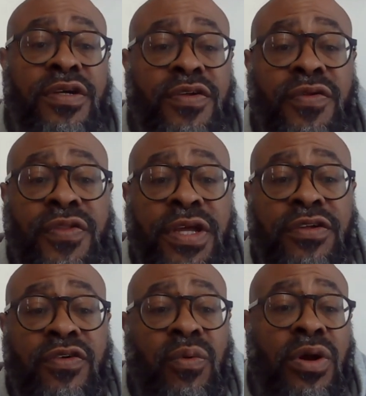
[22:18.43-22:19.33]
So
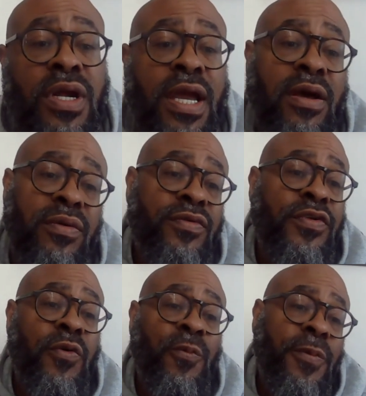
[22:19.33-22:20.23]
things could work out.
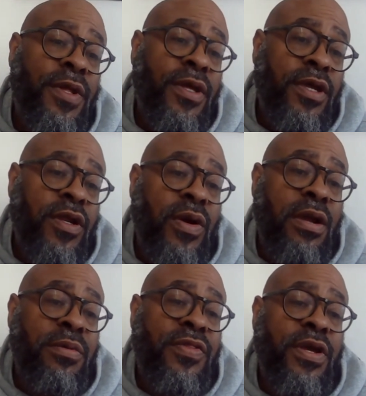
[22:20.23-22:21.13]
So you know,
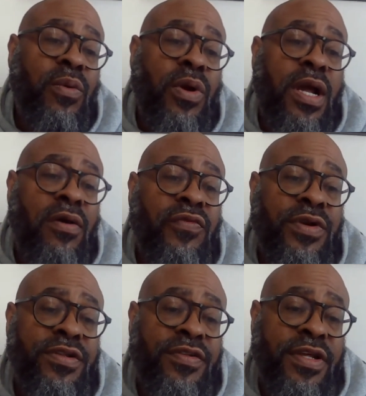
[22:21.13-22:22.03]
everything could work out for
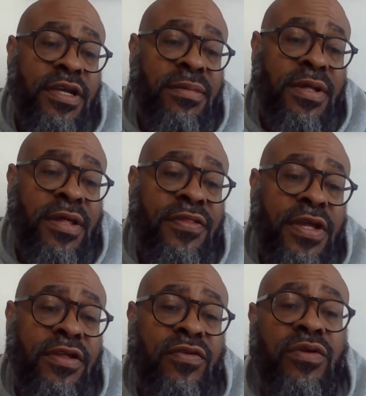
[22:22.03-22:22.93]
this team. I, I
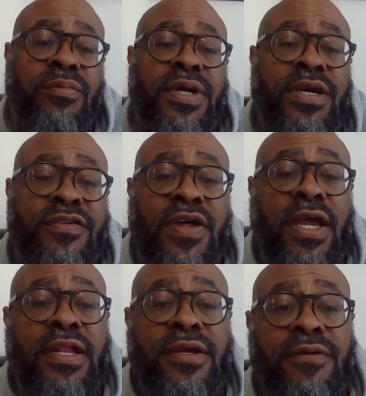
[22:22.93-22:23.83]
think it's going to be
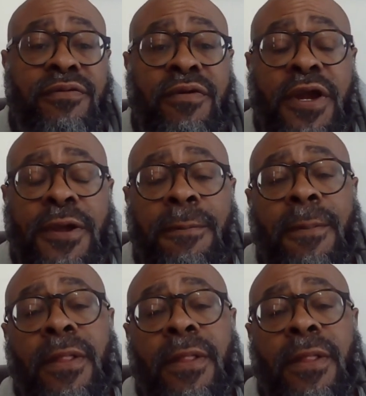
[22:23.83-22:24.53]
exciting, right?